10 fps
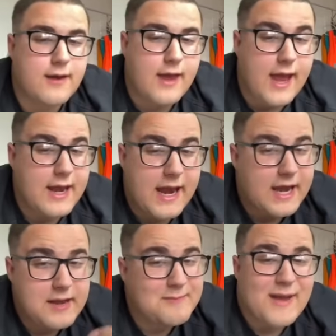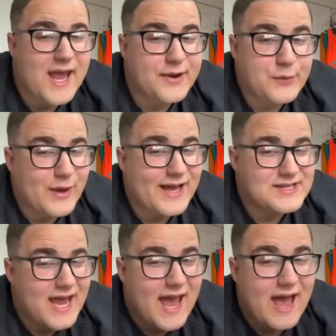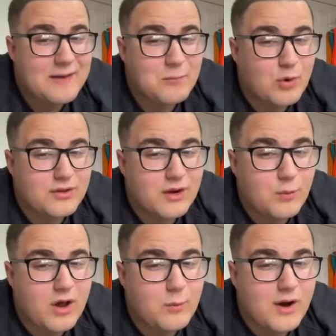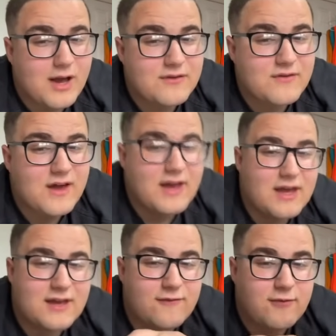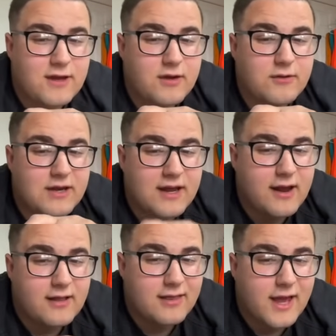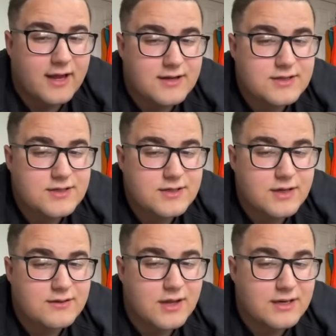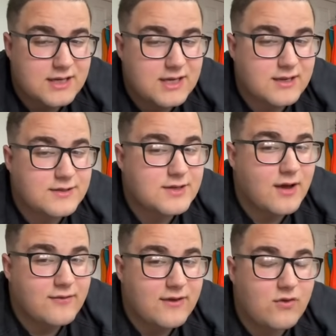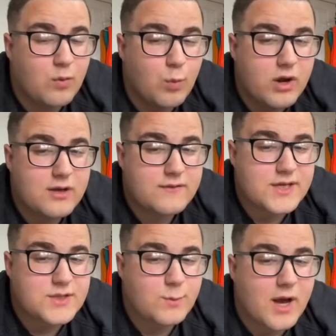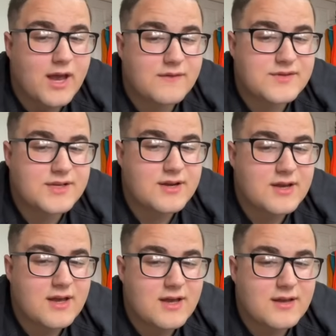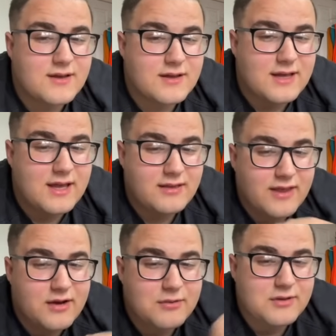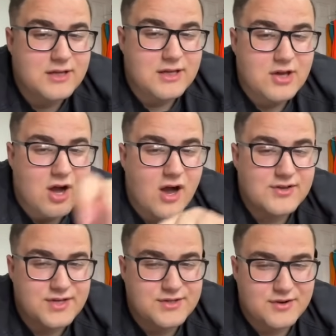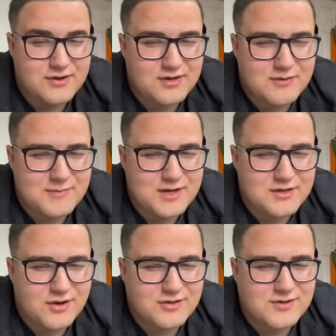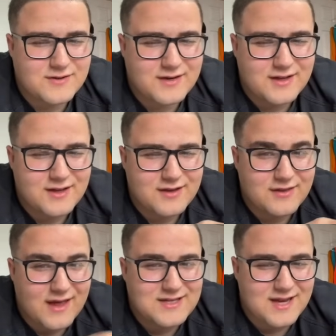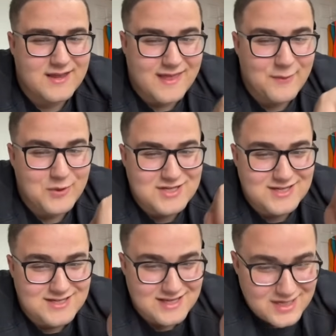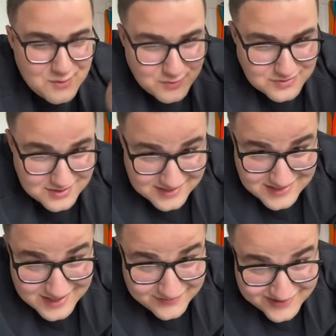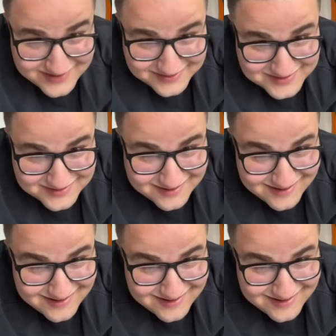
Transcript: And any man who has had more than one wife, if he neglects the needs of even one of his wives, he literally causes her to commit adultery. Which is equal to the sin of adultery.